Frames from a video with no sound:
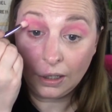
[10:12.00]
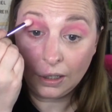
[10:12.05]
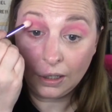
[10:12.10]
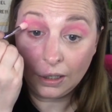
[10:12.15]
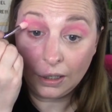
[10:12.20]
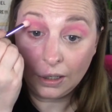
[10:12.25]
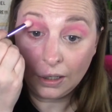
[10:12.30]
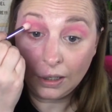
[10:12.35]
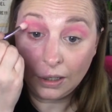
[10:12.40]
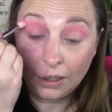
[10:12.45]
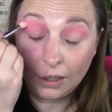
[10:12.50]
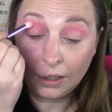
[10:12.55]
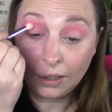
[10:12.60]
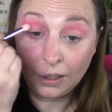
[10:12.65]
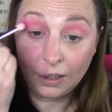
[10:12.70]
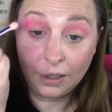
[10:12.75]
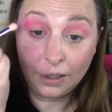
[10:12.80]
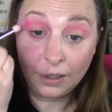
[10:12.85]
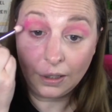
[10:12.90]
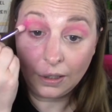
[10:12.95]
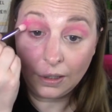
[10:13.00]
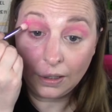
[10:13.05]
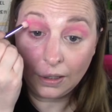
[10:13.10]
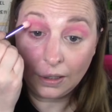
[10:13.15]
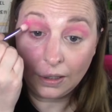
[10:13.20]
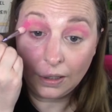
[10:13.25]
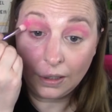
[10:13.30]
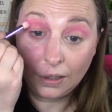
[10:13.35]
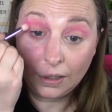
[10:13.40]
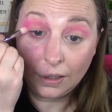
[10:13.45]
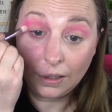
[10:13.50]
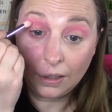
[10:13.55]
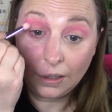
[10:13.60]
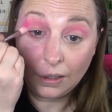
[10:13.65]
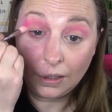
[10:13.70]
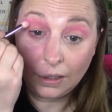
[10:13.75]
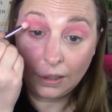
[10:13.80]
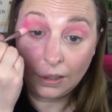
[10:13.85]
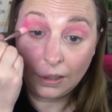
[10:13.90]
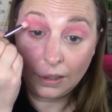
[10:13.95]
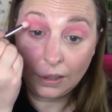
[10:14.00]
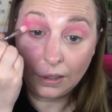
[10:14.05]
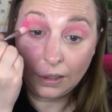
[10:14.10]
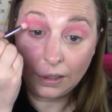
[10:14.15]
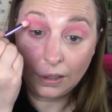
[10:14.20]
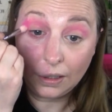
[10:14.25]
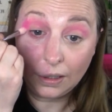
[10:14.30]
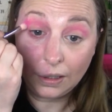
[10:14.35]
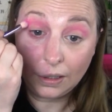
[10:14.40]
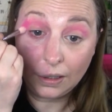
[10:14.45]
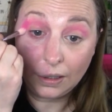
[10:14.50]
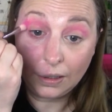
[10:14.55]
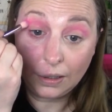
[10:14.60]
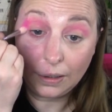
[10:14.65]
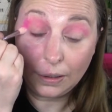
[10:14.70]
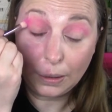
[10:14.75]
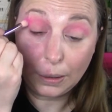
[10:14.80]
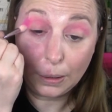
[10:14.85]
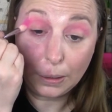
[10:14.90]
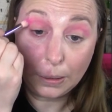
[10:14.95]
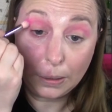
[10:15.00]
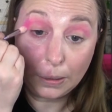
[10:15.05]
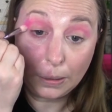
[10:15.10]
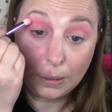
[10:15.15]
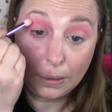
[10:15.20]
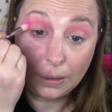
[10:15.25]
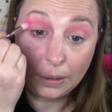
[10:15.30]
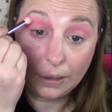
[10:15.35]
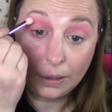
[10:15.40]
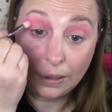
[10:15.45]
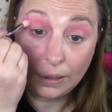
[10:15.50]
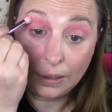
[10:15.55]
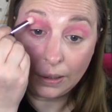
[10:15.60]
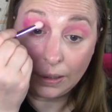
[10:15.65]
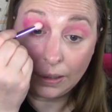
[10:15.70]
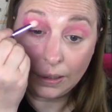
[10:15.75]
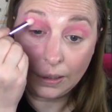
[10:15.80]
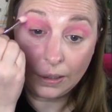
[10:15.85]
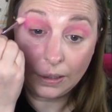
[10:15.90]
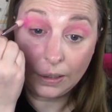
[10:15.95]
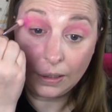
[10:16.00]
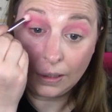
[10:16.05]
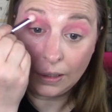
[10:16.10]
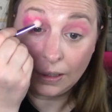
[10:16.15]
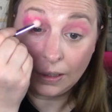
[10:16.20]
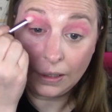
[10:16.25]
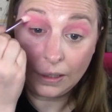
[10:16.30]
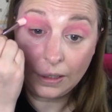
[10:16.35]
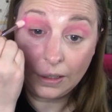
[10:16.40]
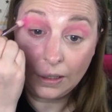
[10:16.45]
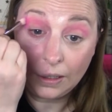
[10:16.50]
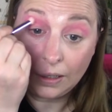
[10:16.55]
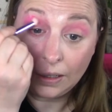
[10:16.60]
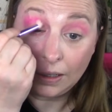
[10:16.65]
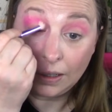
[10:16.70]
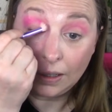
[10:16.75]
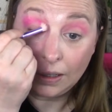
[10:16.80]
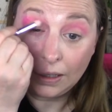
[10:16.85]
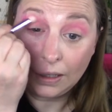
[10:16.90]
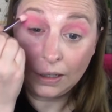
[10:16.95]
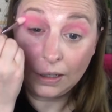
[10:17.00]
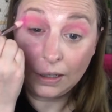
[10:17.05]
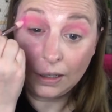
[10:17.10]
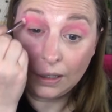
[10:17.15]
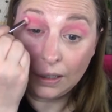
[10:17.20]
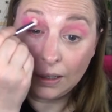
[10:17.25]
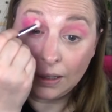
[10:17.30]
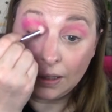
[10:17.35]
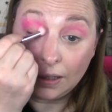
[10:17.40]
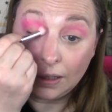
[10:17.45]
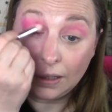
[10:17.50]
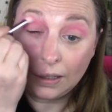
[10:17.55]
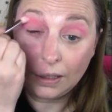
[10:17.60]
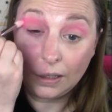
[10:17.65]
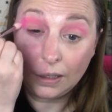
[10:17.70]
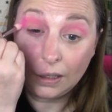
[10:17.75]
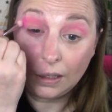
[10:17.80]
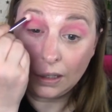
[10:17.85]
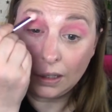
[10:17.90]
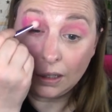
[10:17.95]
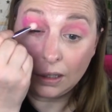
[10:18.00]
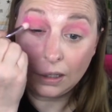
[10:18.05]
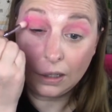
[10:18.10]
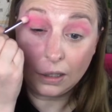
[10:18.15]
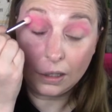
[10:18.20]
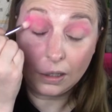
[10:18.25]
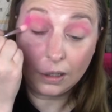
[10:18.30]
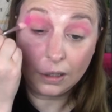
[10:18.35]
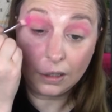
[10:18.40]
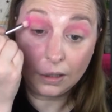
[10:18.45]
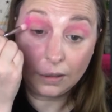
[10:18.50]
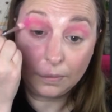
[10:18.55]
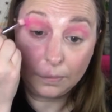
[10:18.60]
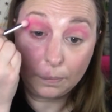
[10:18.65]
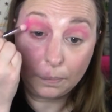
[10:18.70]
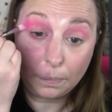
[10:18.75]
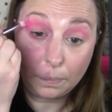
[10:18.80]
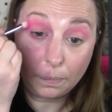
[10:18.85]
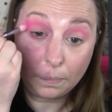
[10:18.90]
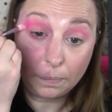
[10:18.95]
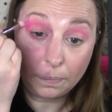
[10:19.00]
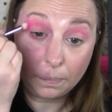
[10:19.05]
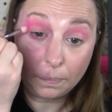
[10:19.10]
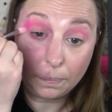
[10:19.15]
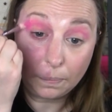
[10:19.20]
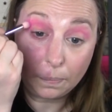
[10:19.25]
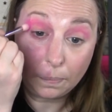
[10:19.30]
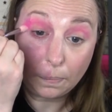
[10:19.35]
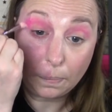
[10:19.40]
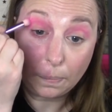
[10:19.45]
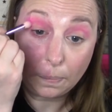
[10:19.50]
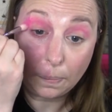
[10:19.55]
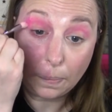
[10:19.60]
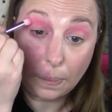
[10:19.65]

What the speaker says: No one is speaking in this clip.